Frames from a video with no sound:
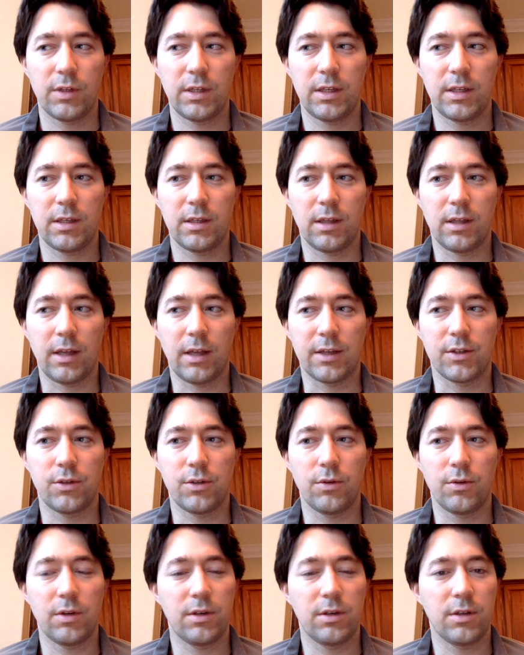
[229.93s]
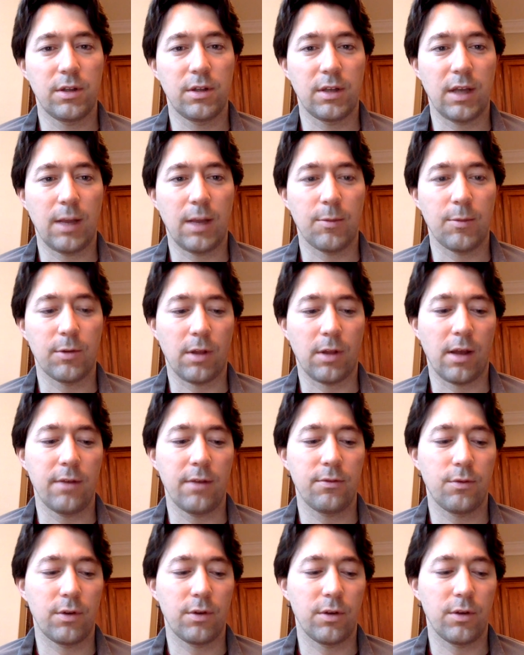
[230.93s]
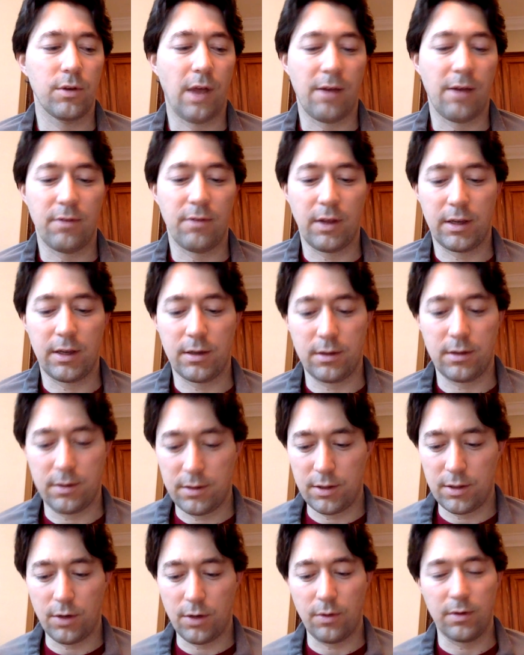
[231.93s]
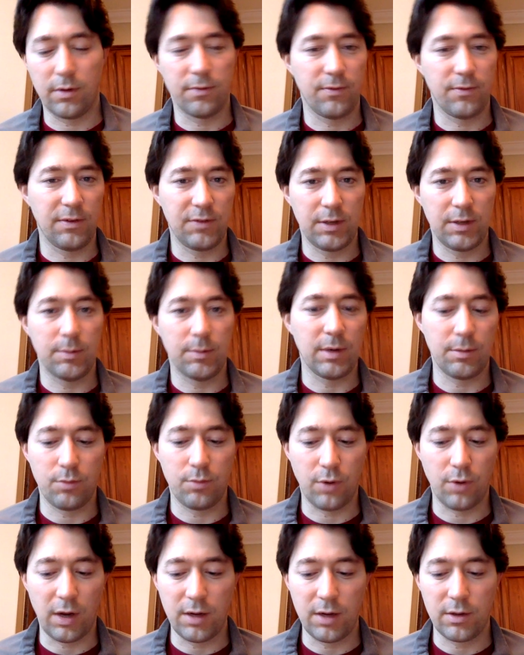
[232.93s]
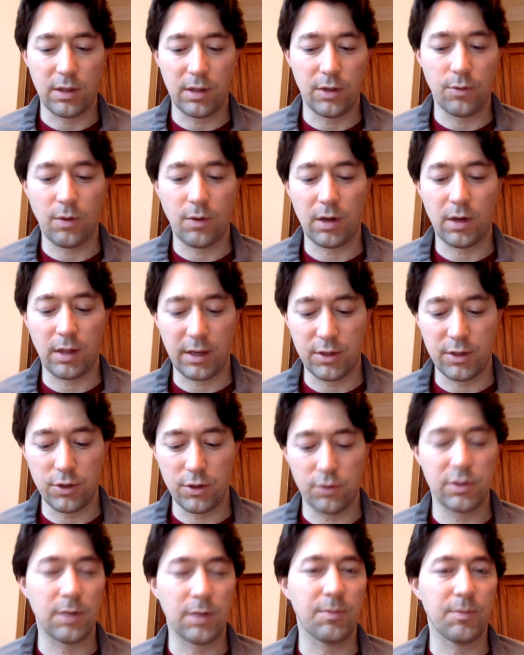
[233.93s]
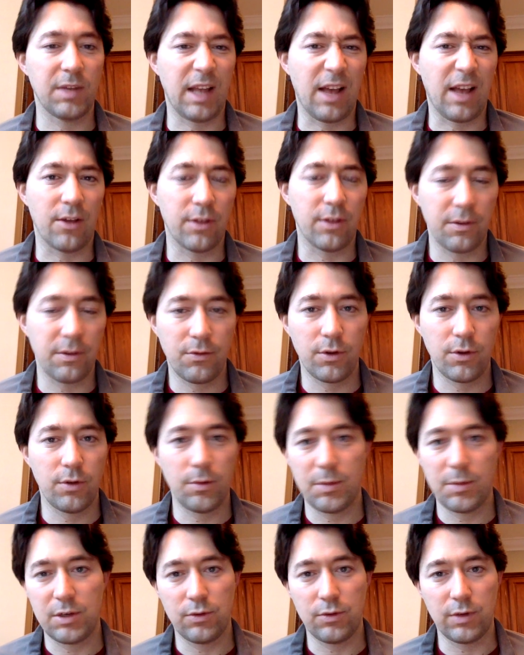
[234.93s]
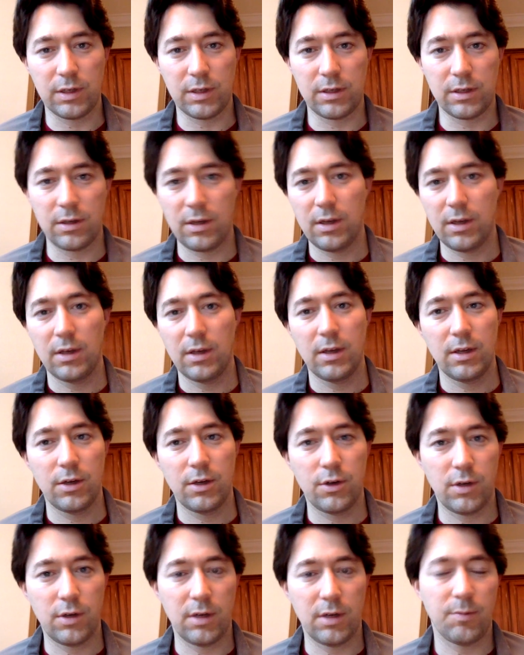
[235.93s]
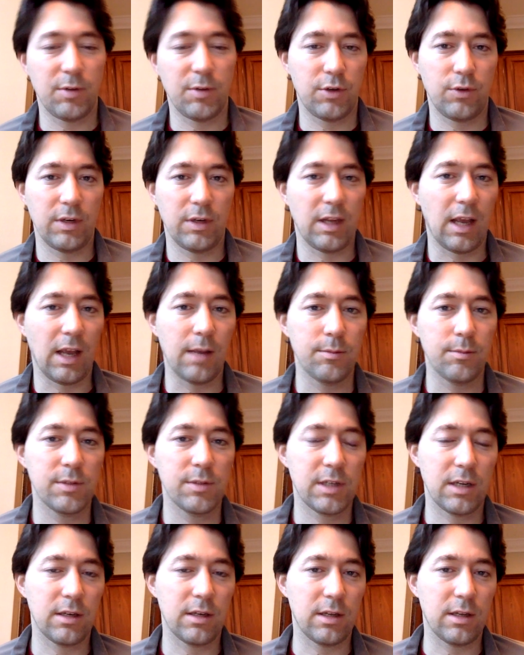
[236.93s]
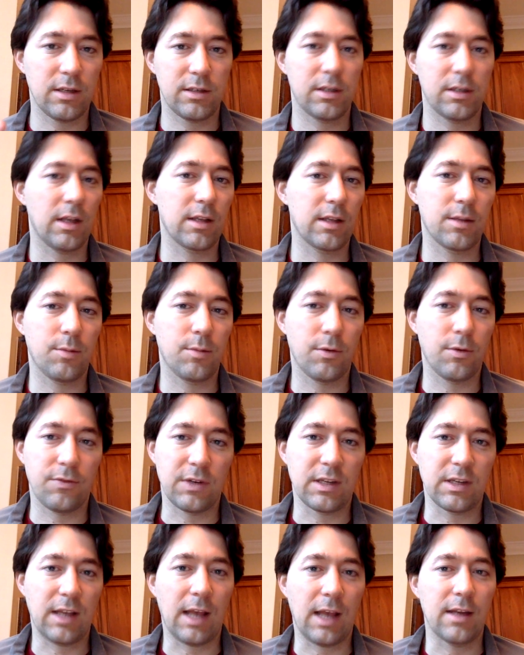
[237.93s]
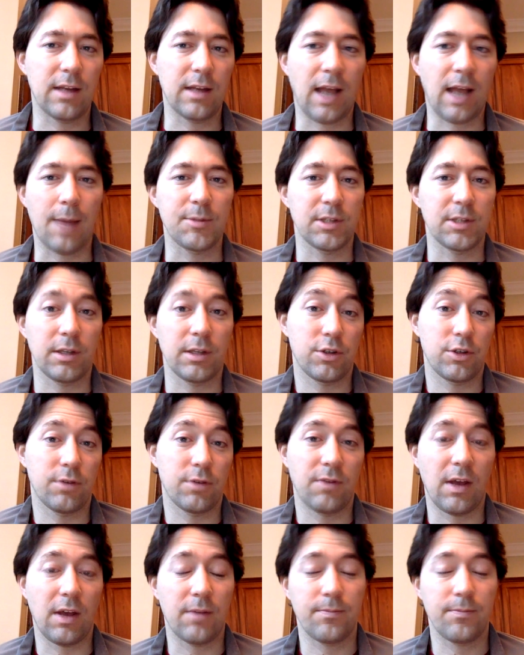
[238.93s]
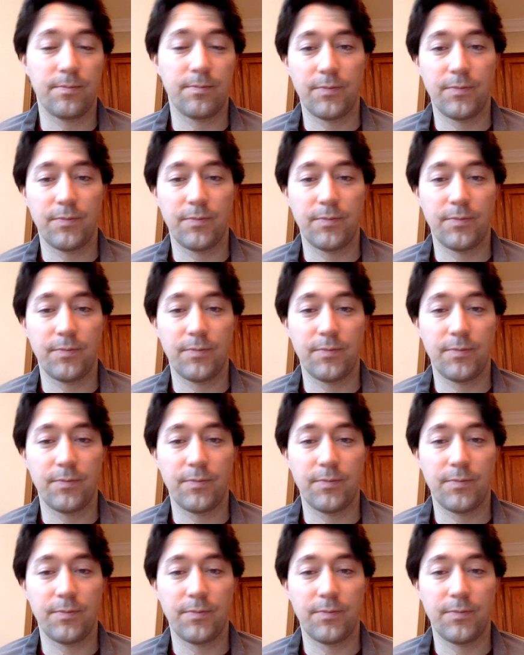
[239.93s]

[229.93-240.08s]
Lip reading: really like suited to the gamer life, where you have like a 15-minute break that you want to like do something healthy for you in between games, and it's like the perfect encapsulation of